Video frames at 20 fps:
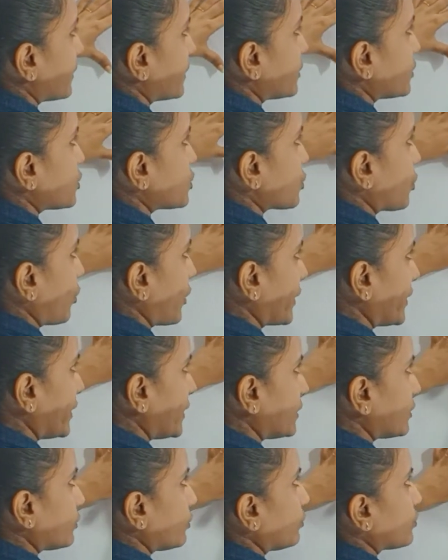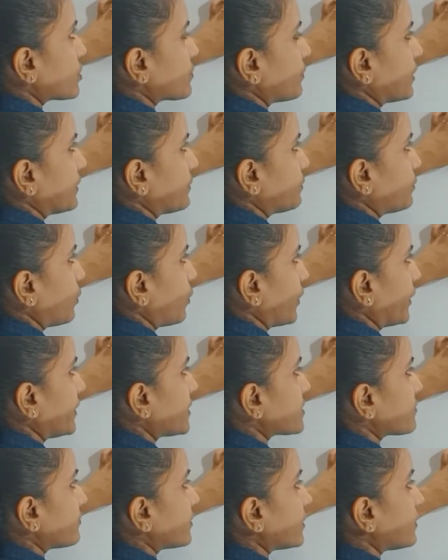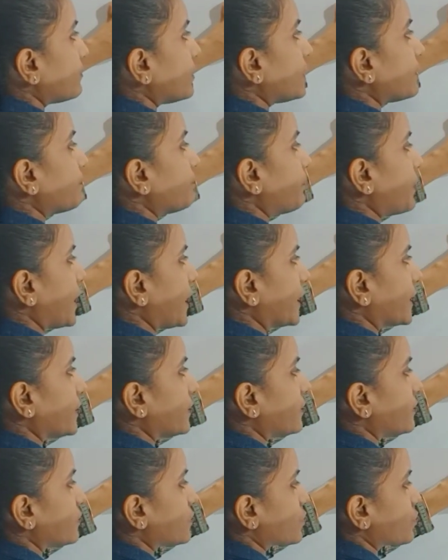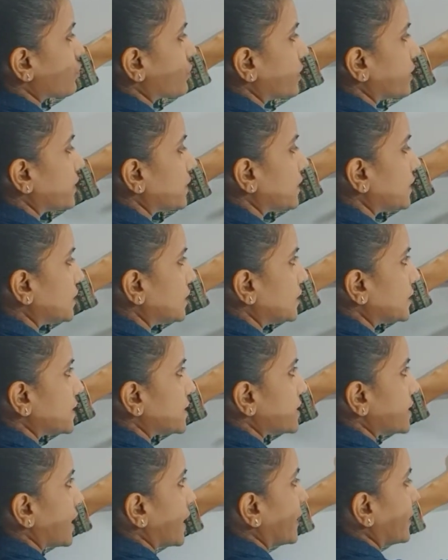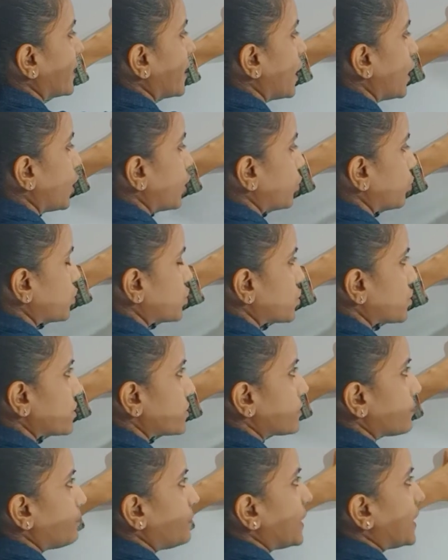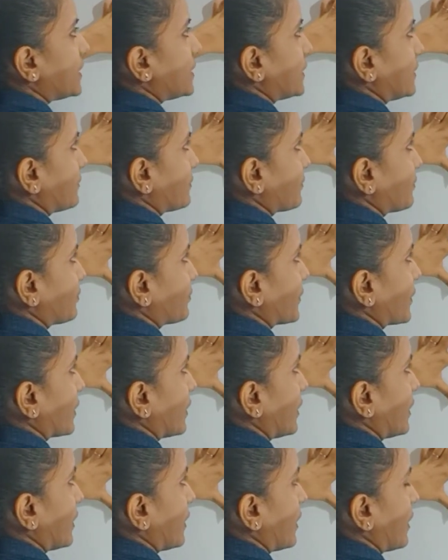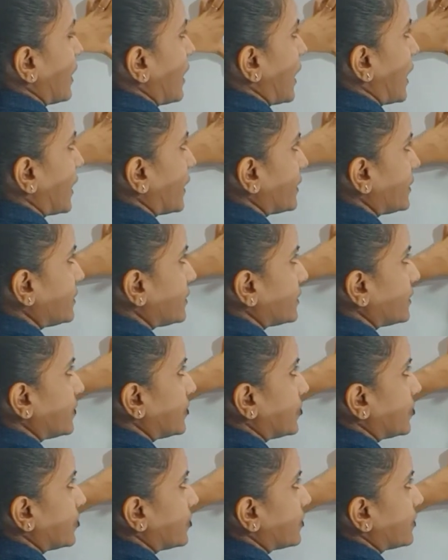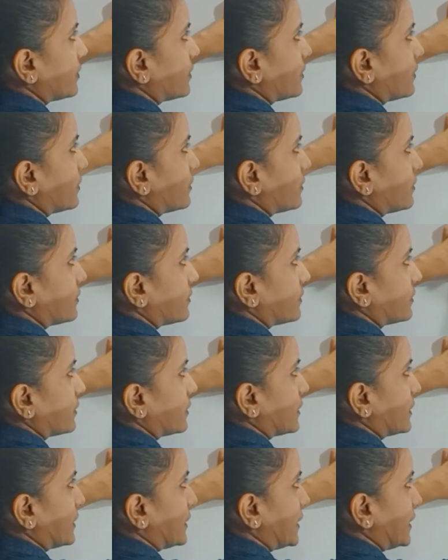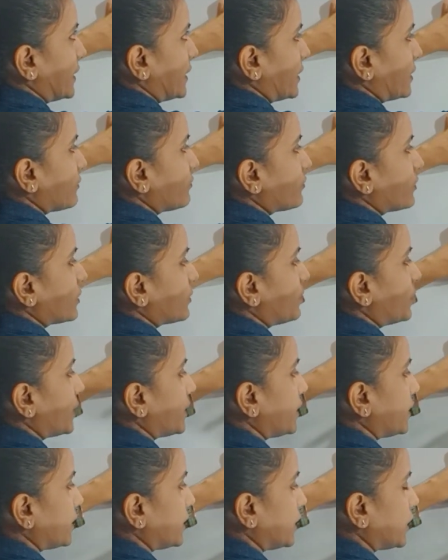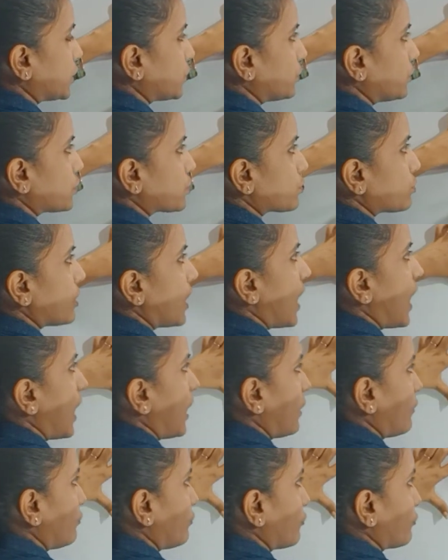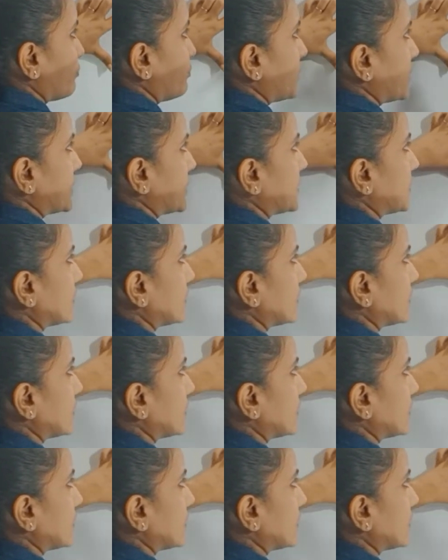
joining those midpoints will be parallel to the third side, which is BD, and DE will be equal to half of BD,